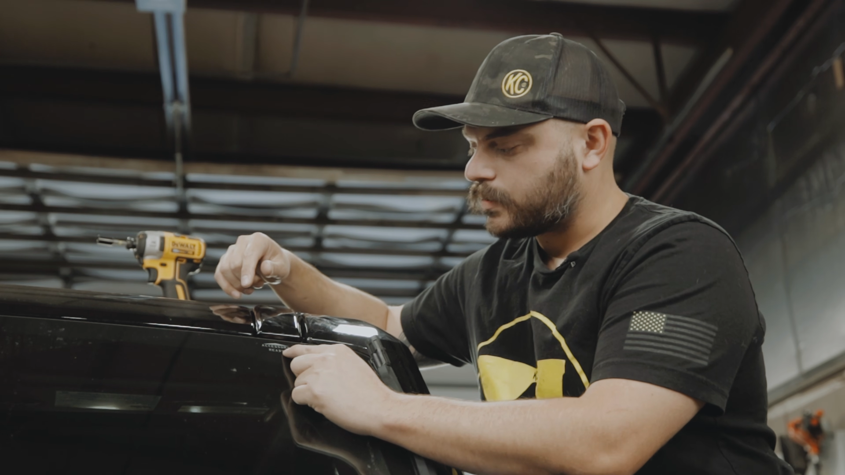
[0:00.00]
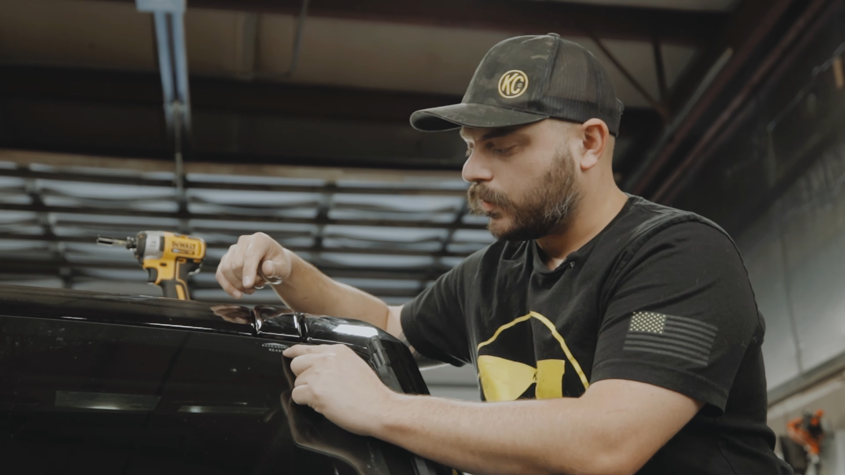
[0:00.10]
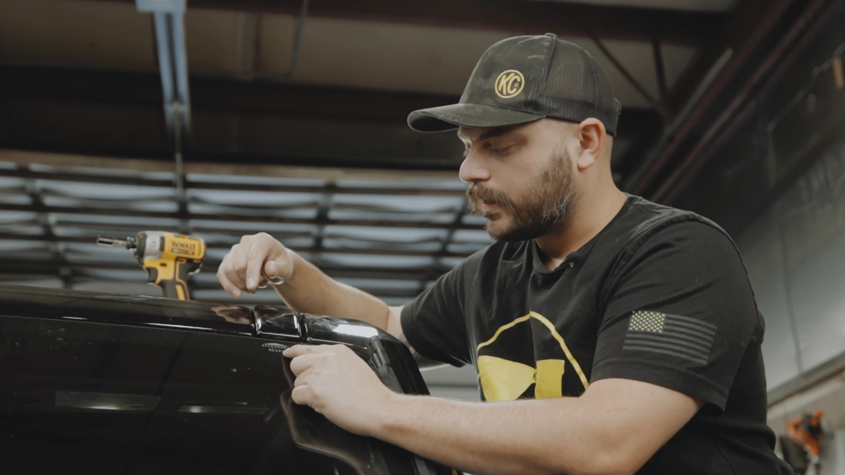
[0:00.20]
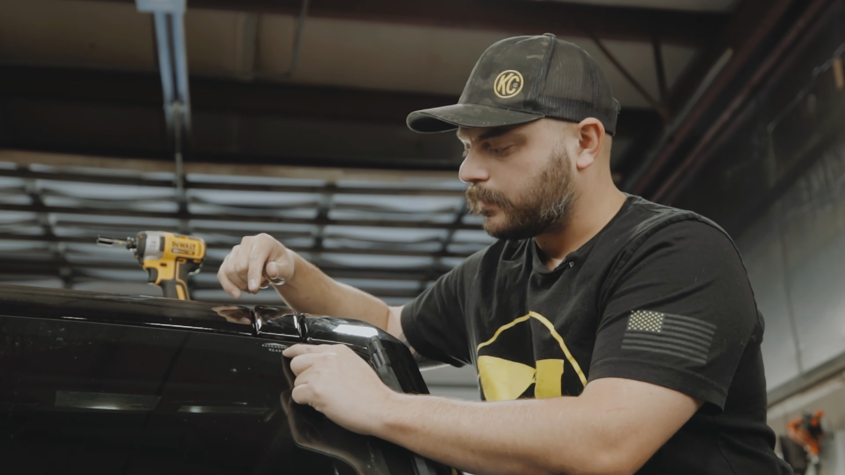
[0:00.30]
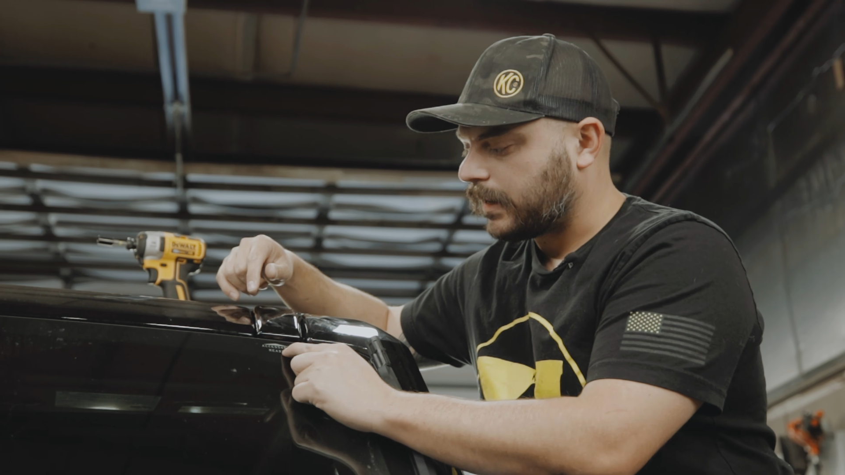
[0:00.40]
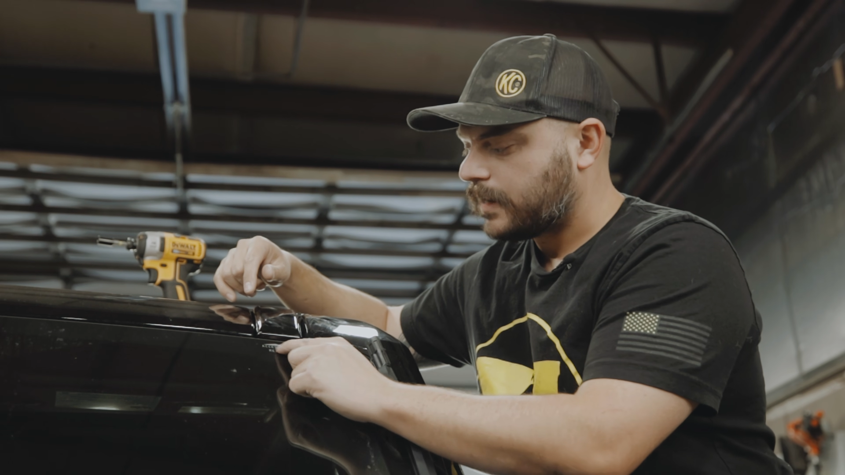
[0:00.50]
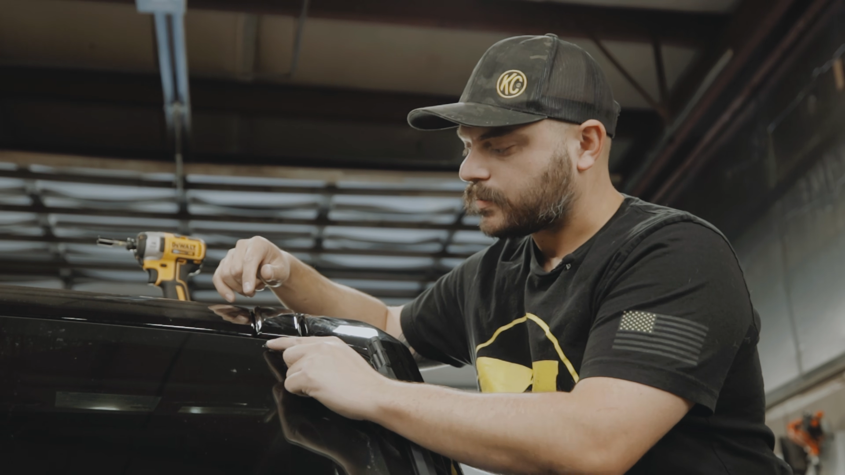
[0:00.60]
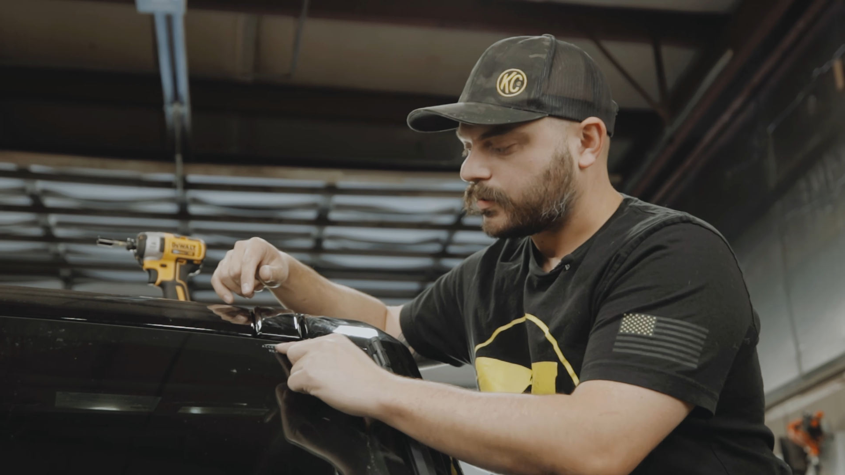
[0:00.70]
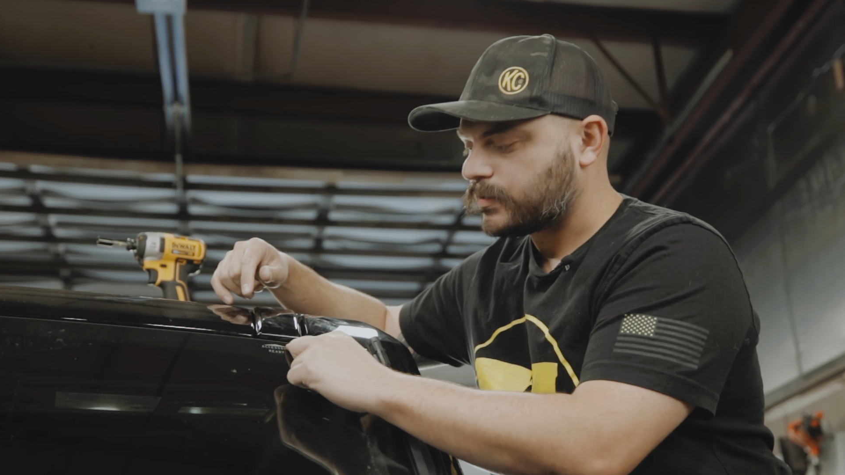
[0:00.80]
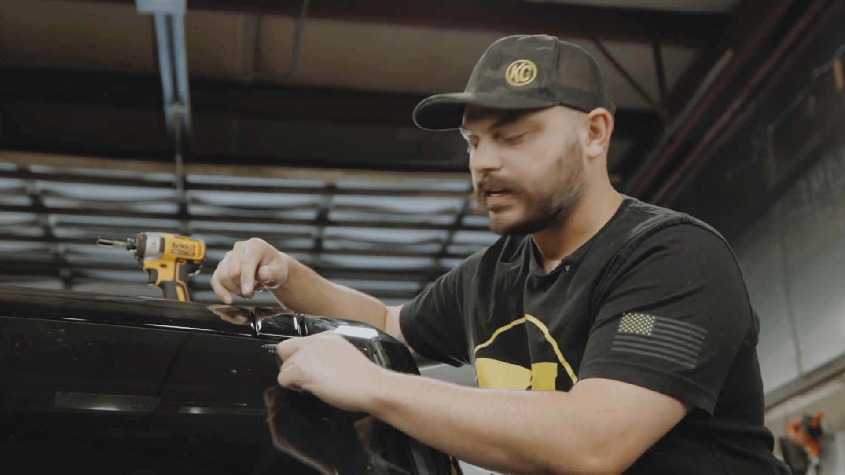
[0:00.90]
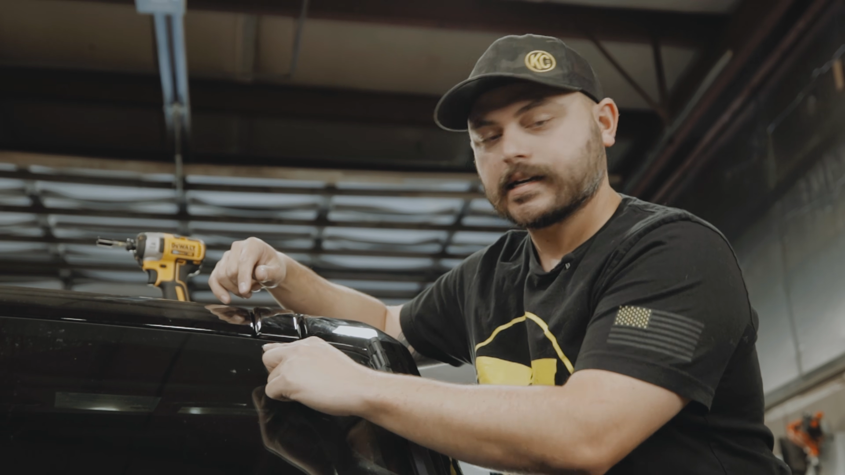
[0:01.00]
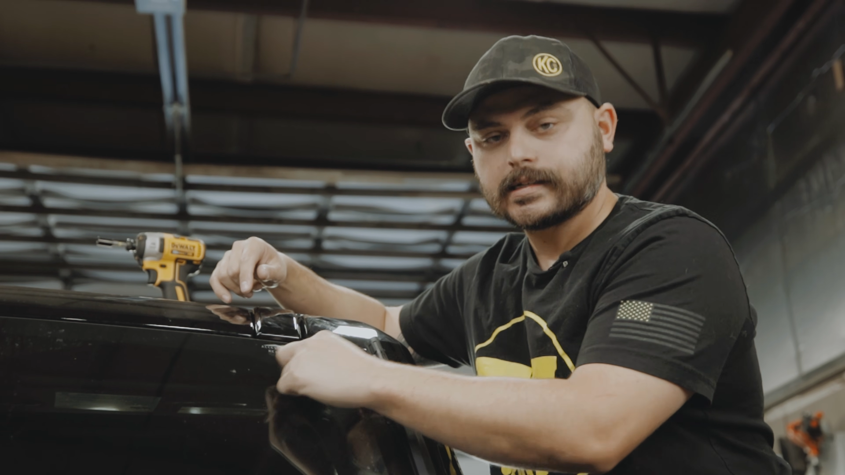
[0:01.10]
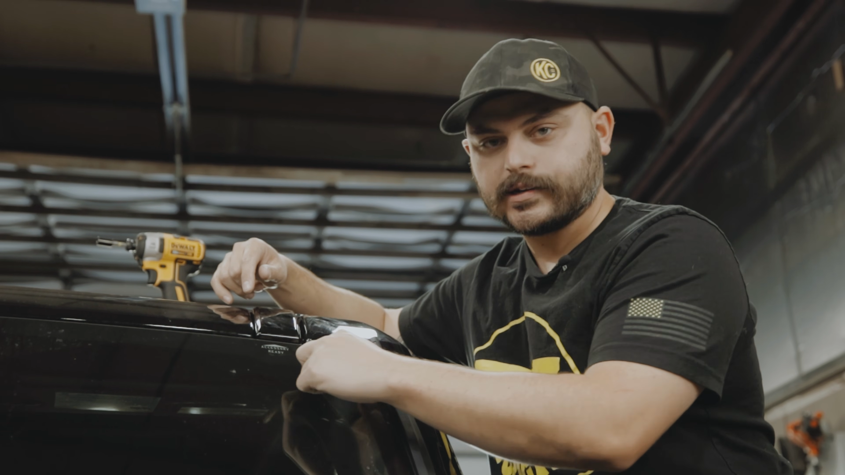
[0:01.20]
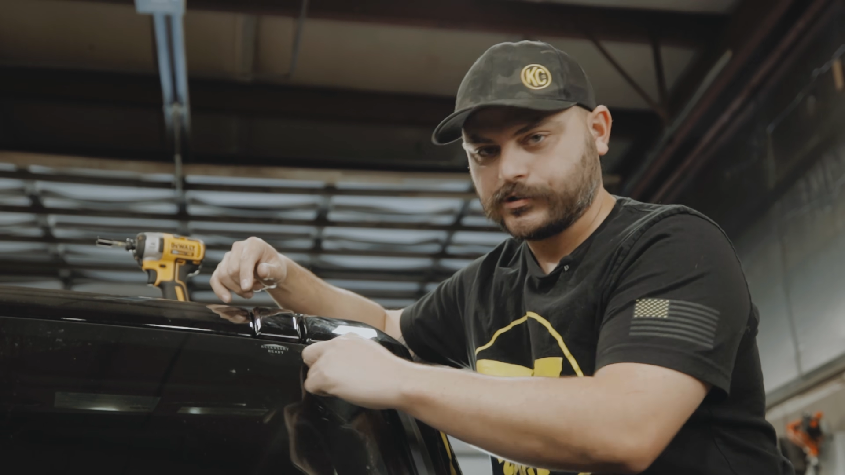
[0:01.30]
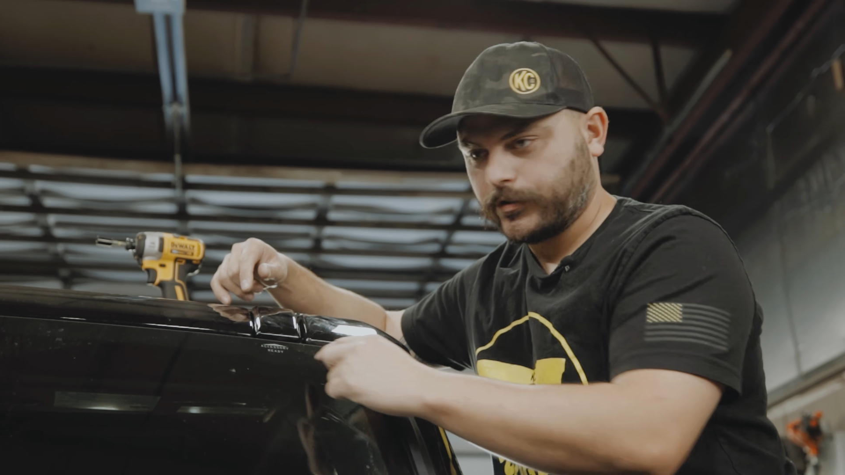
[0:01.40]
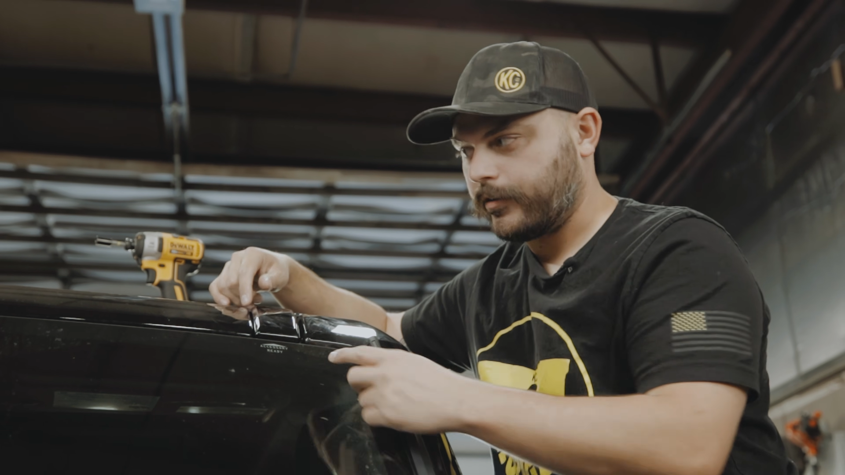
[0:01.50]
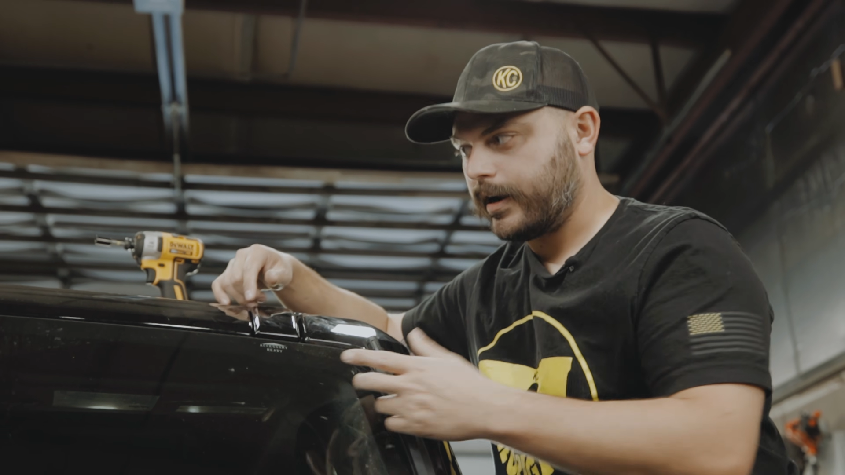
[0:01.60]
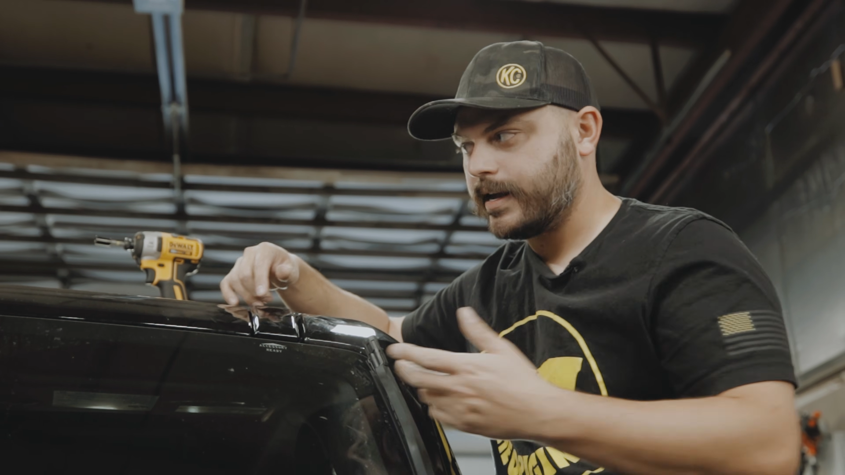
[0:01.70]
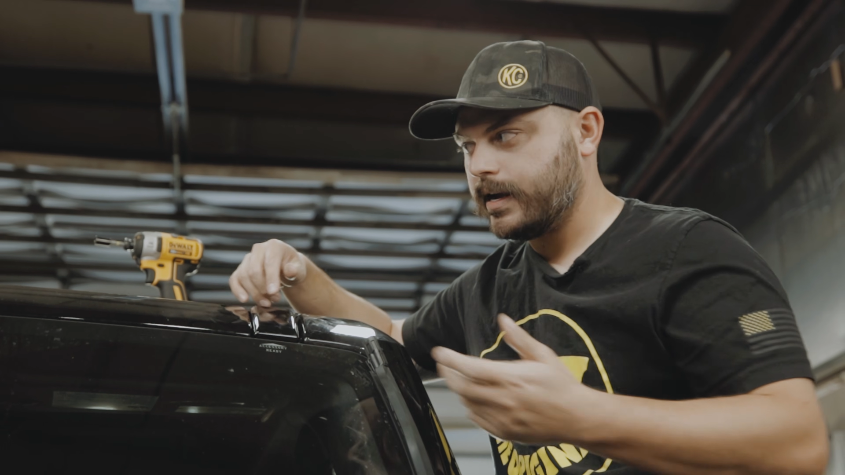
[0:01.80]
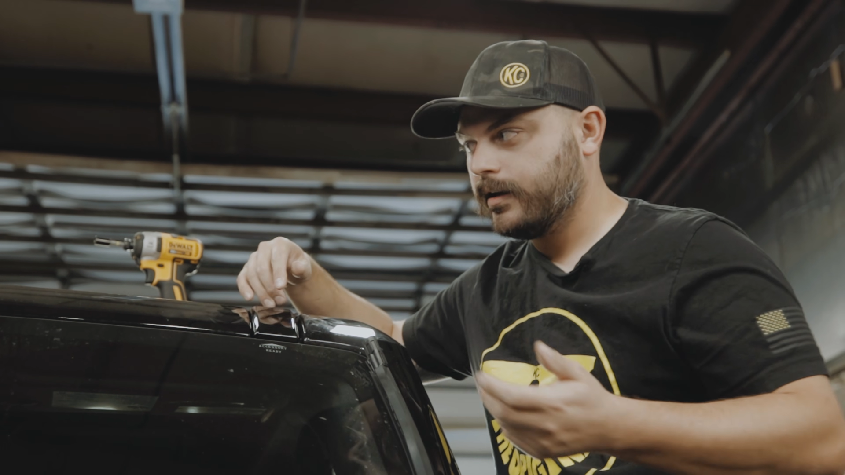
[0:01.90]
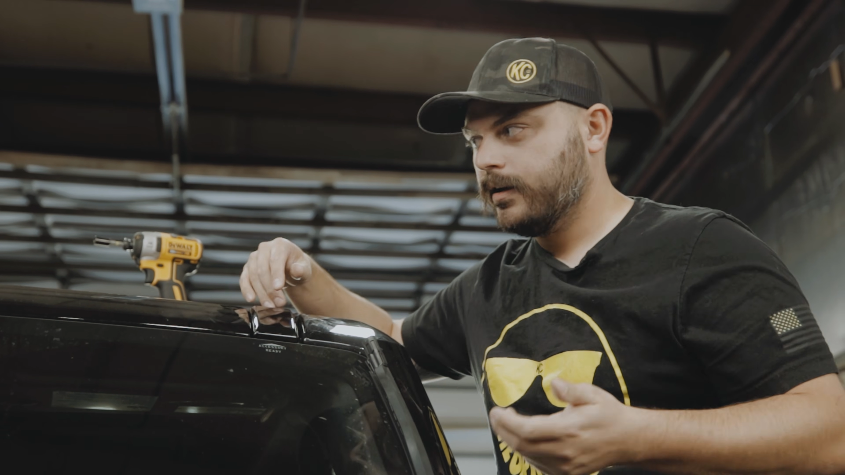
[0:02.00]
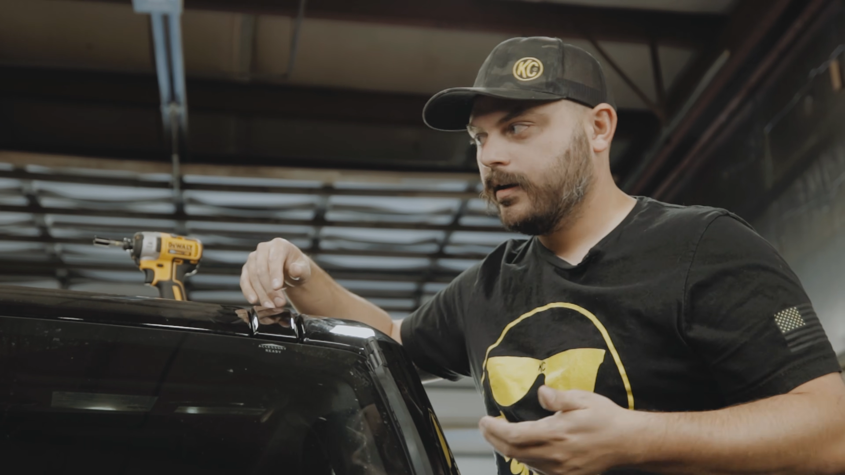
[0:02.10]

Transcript: the OEM glass, it'll say accessory ready.